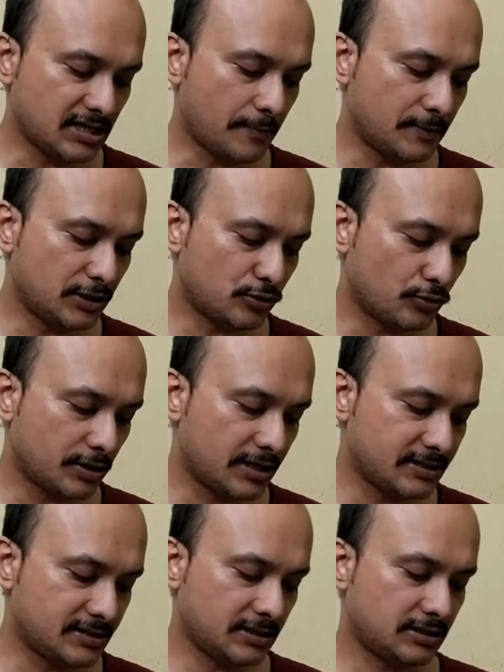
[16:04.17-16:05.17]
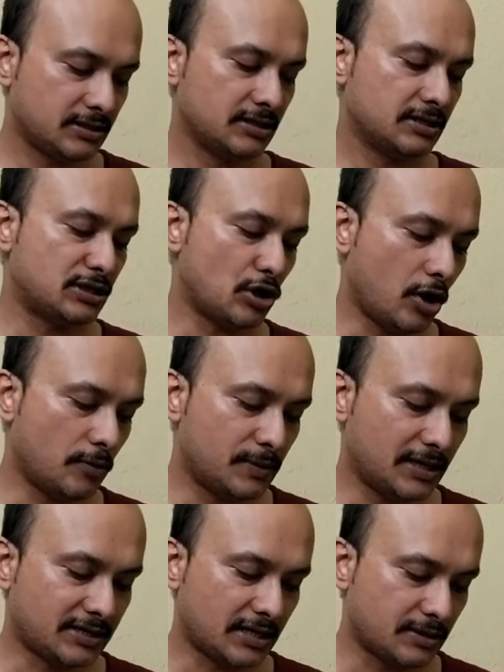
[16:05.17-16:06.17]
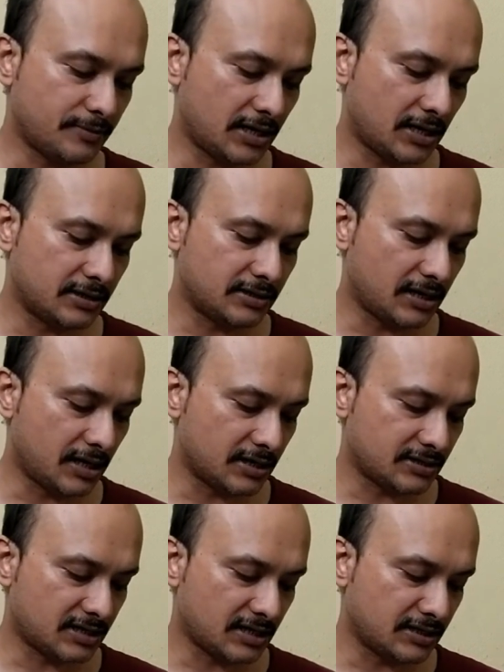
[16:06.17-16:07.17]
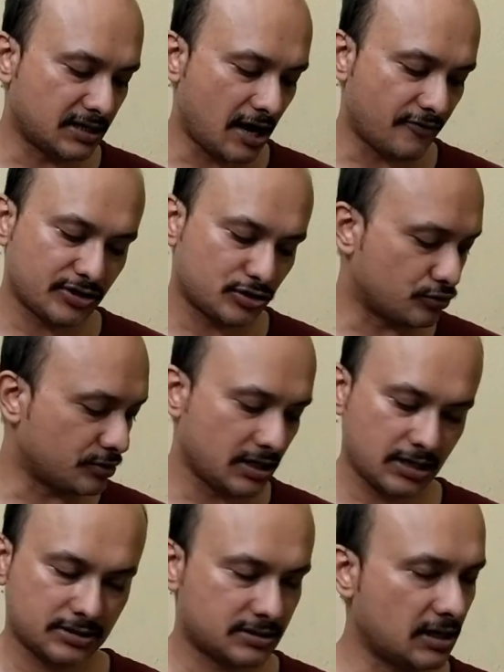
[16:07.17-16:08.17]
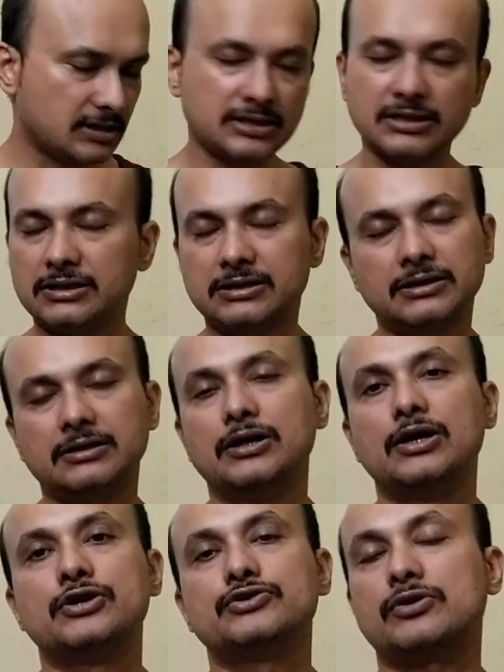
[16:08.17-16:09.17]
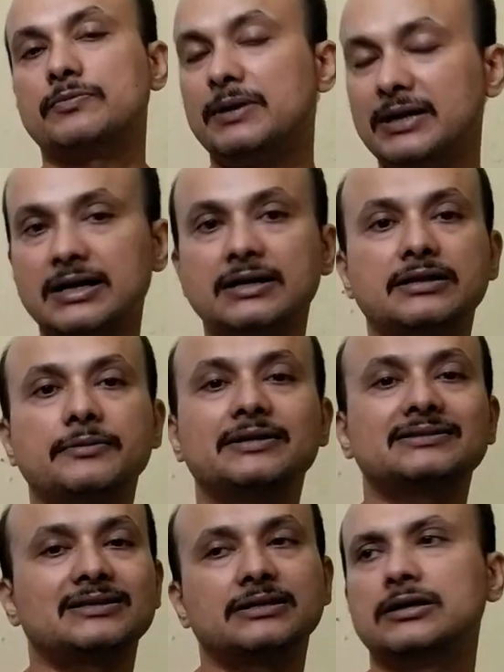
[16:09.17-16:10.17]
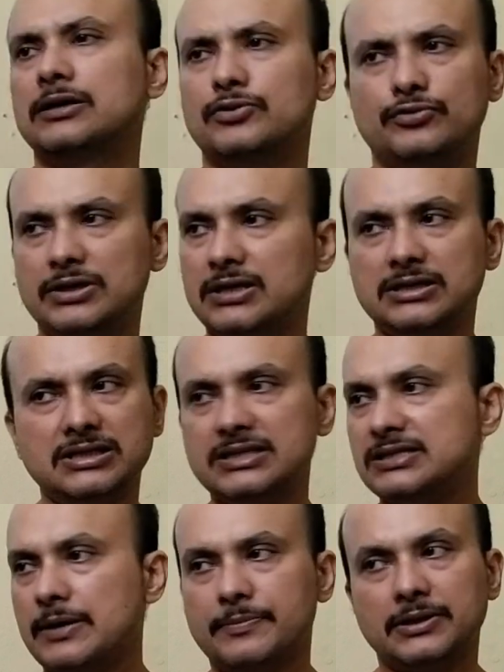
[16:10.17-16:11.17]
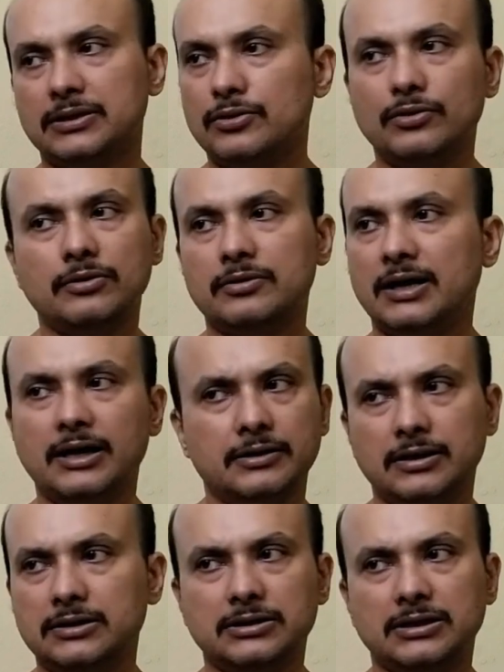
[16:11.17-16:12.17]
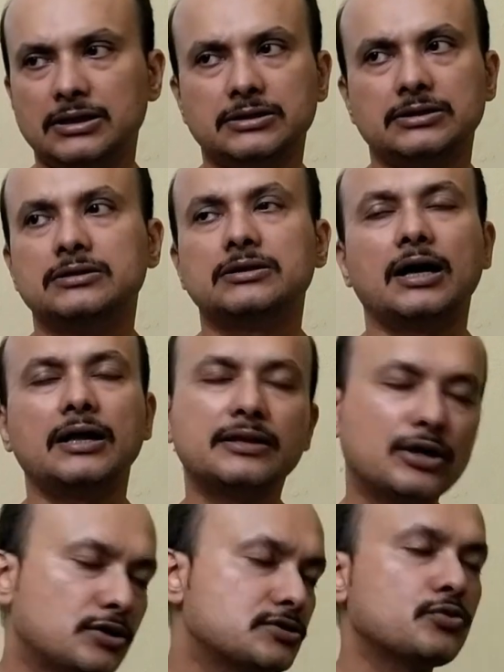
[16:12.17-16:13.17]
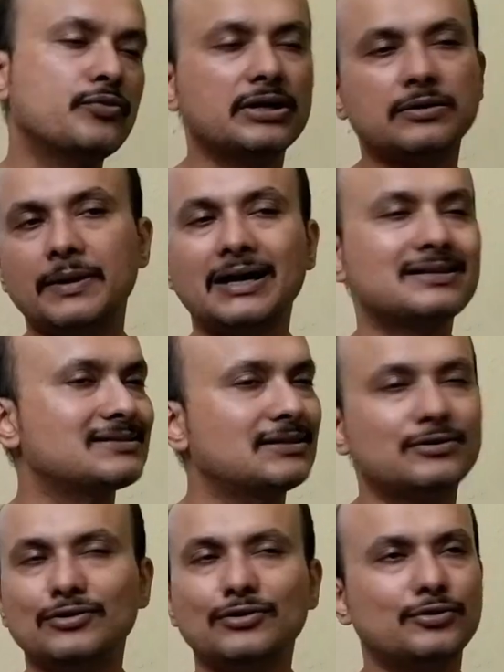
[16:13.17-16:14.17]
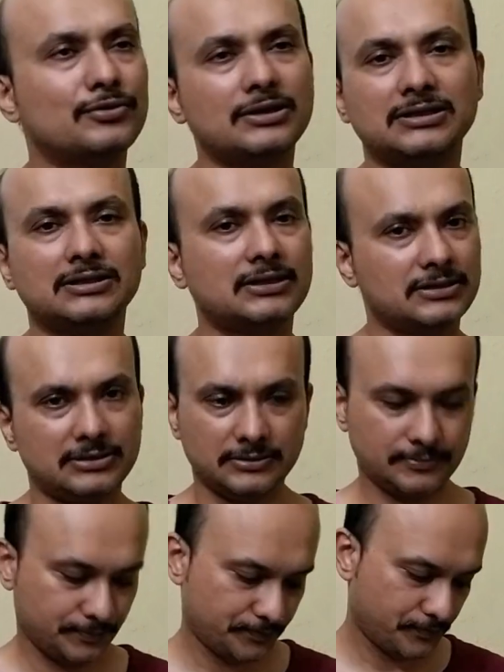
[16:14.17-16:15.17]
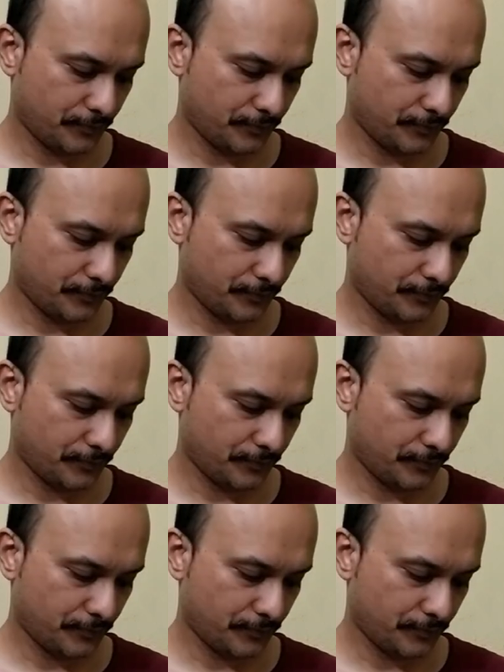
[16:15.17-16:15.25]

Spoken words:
Nothing is happening today, is it? They all blinked at him and then understanding laughed and shook their heads. Nothing. So he blinked at them and said, today nothing is happening, bro. Nothing. And they also winked back and said, no, nothing.